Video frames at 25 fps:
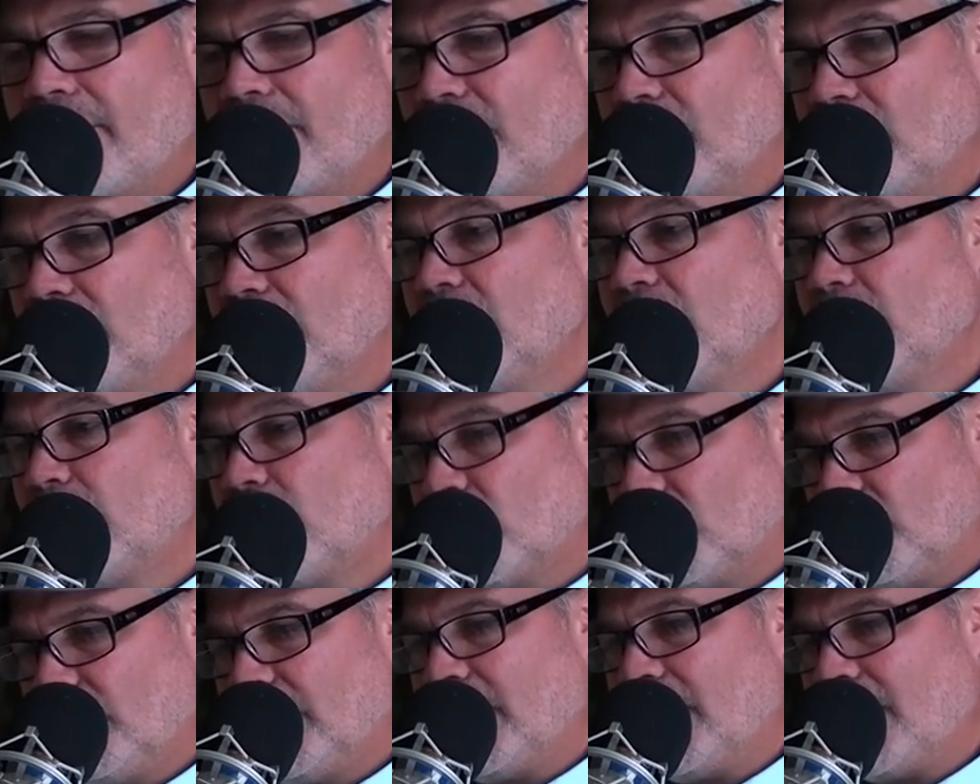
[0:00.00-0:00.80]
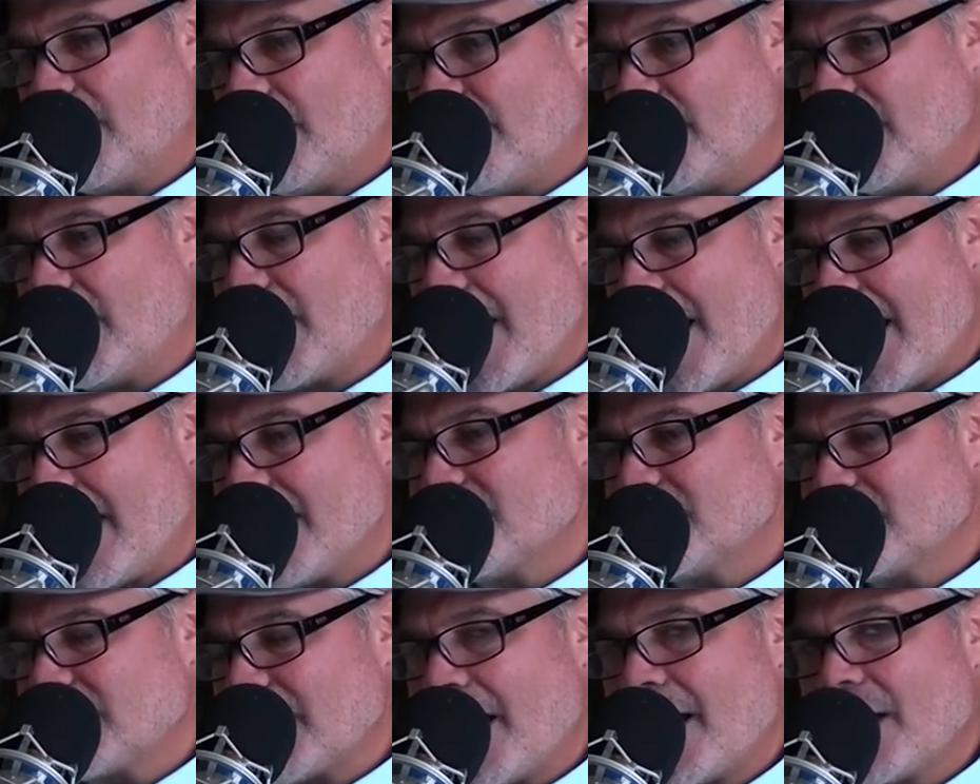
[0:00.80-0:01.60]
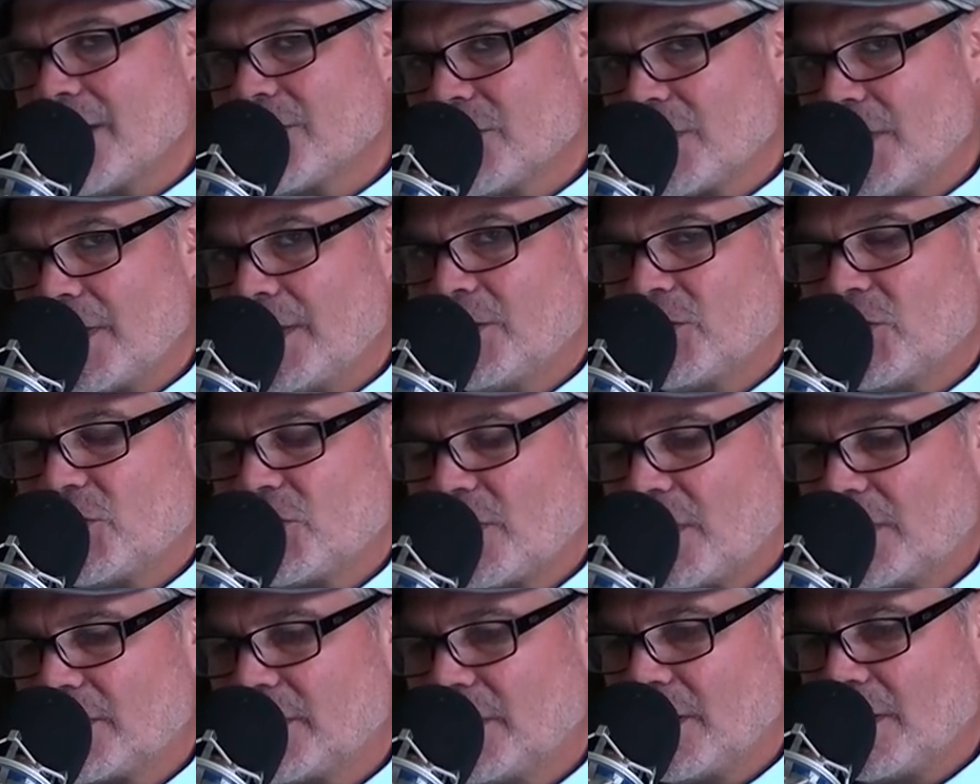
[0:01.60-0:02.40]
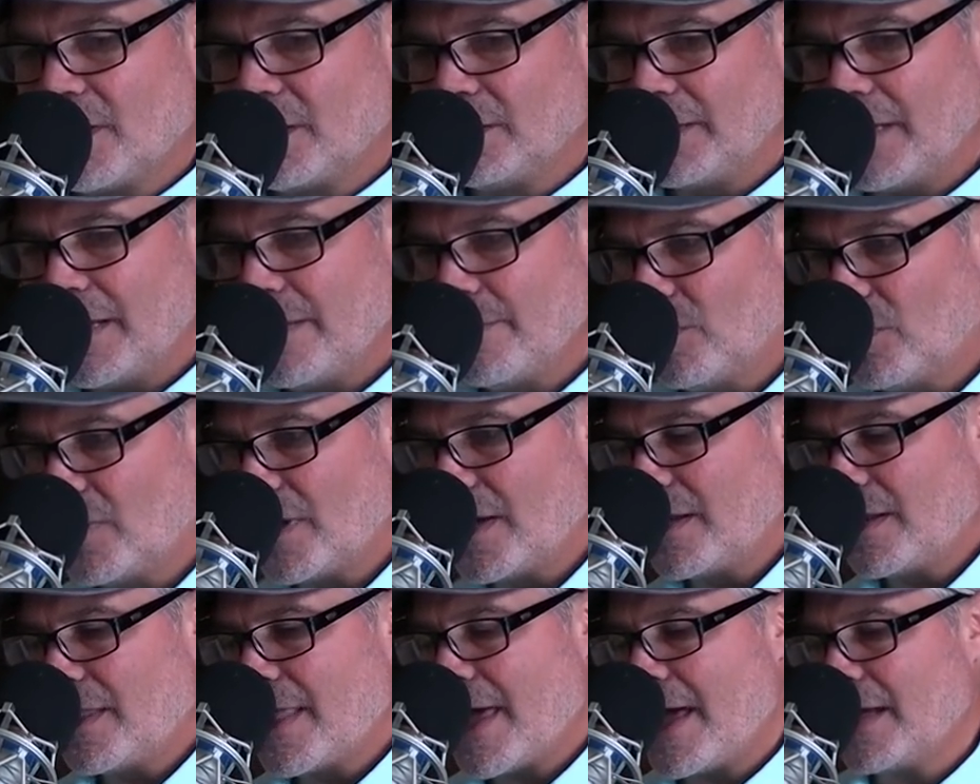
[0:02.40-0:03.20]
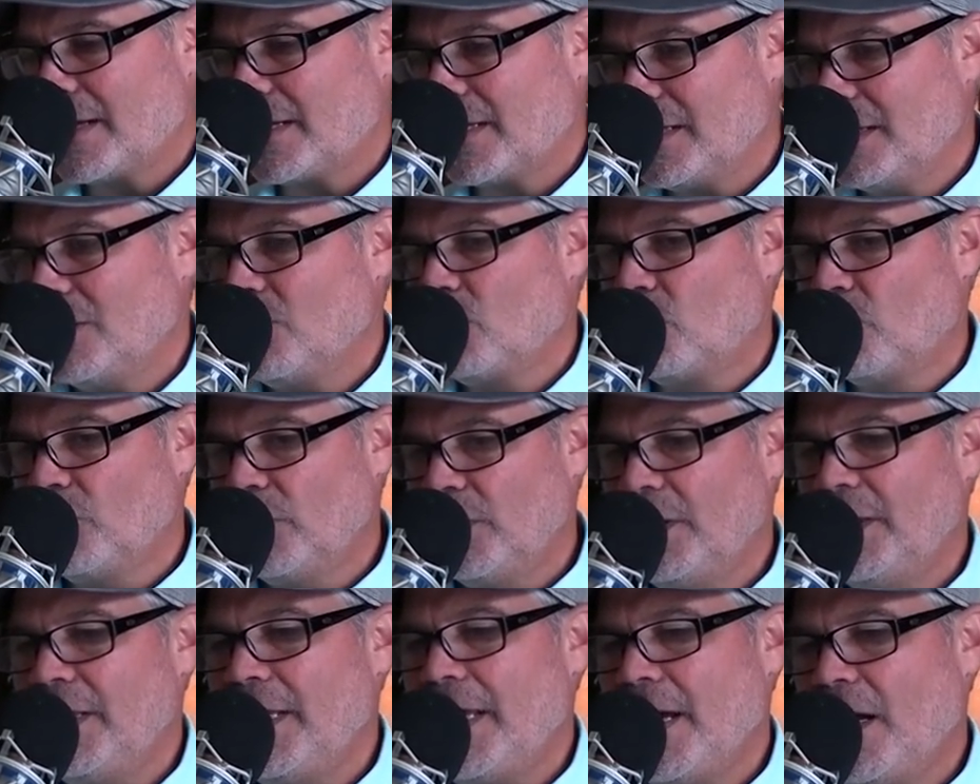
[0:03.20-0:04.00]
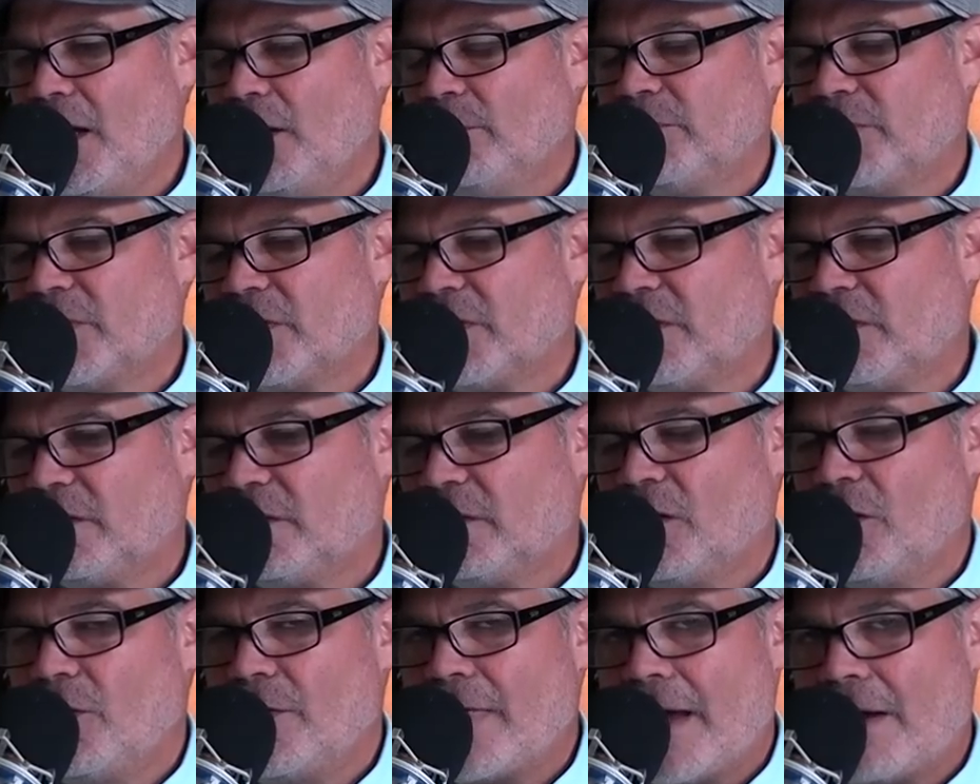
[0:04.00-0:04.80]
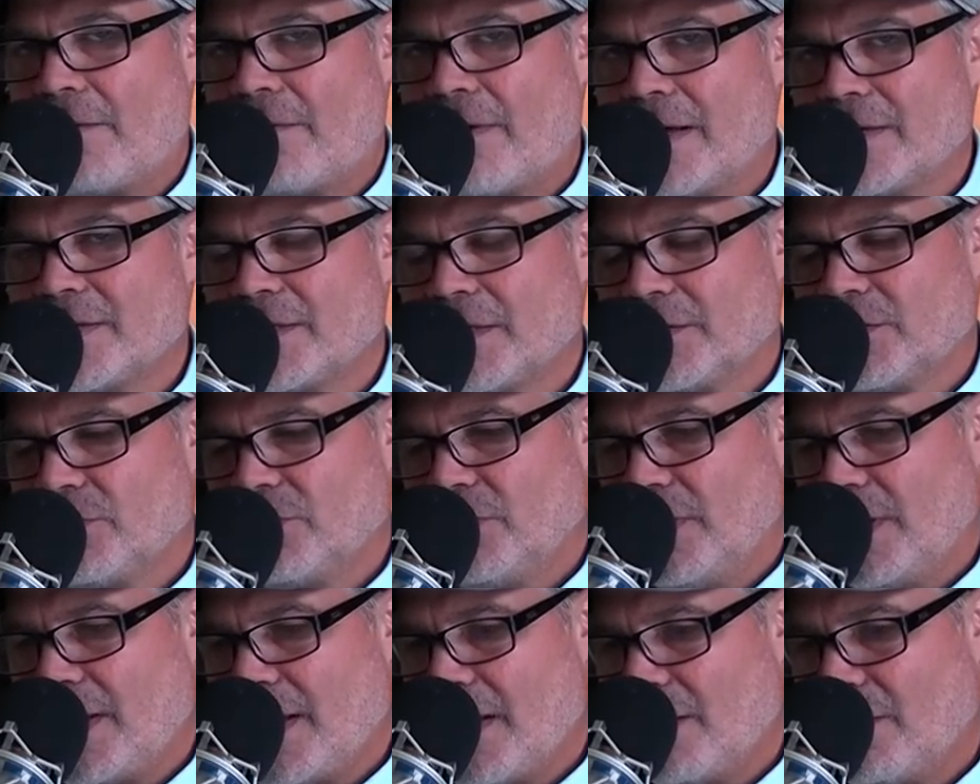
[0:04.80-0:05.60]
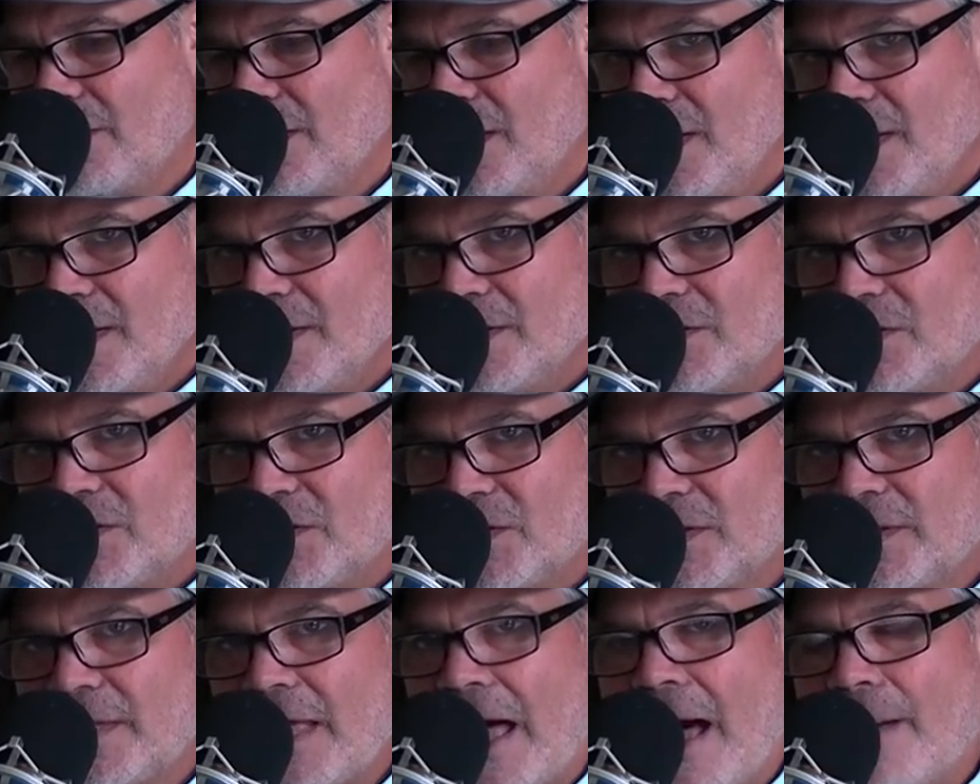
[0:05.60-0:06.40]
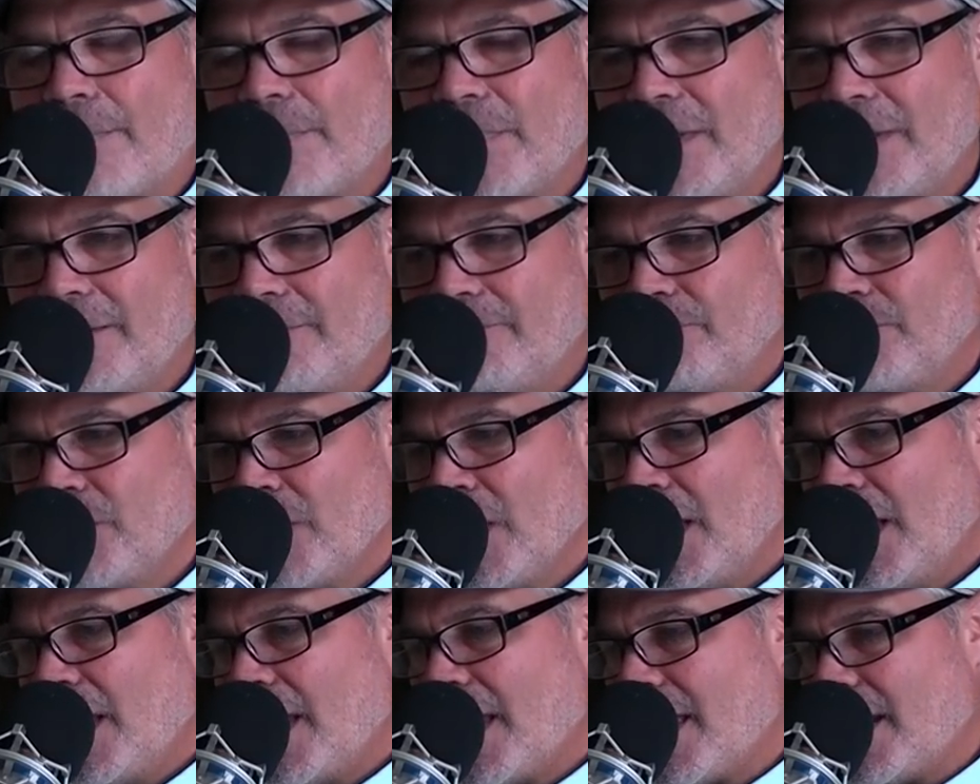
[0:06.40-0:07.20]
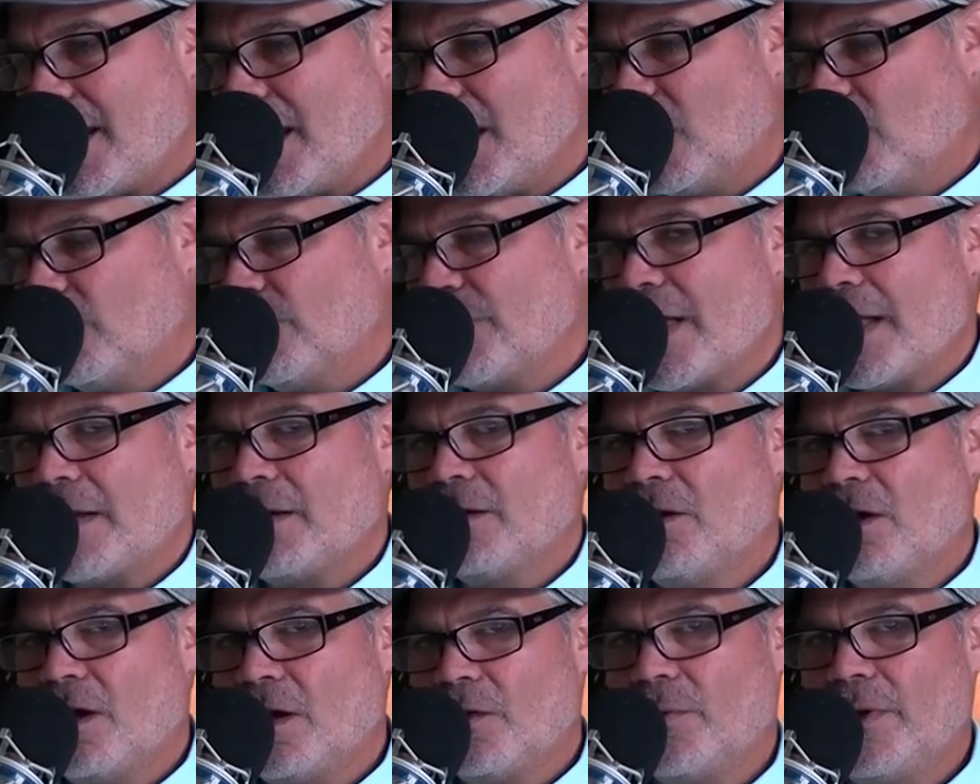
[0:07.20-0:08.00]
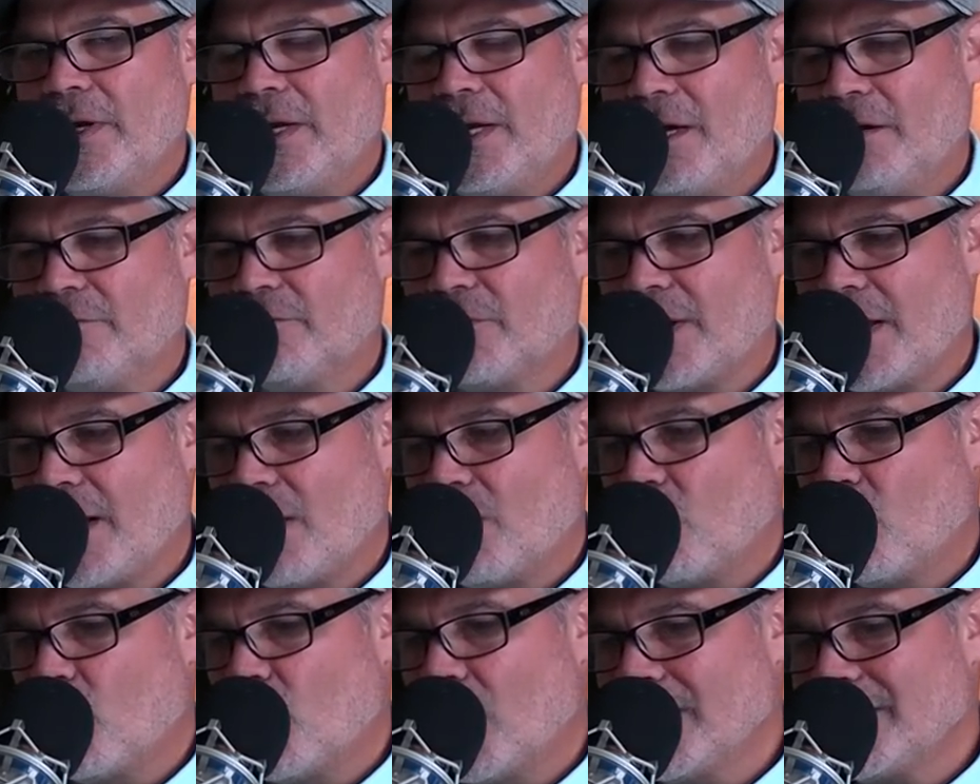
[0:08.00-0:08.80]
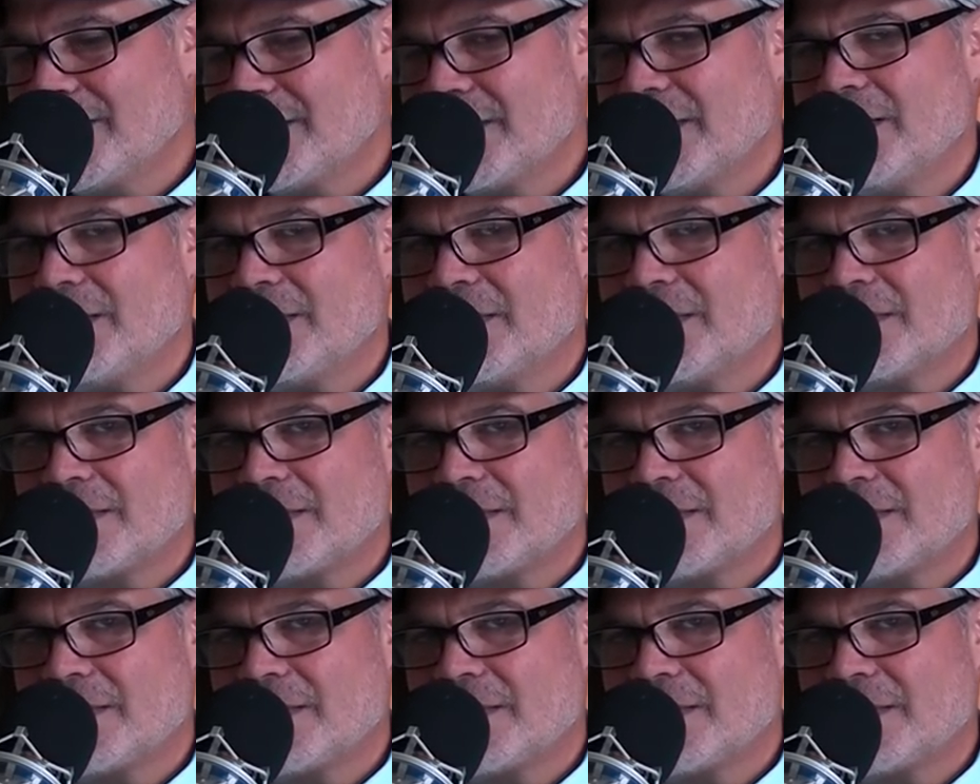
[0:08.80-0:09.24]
liberally, I mean, as instructed on the label. And that can really help to slow that Rhizoctonia down, stop it, and help that lawn recover. Now, once it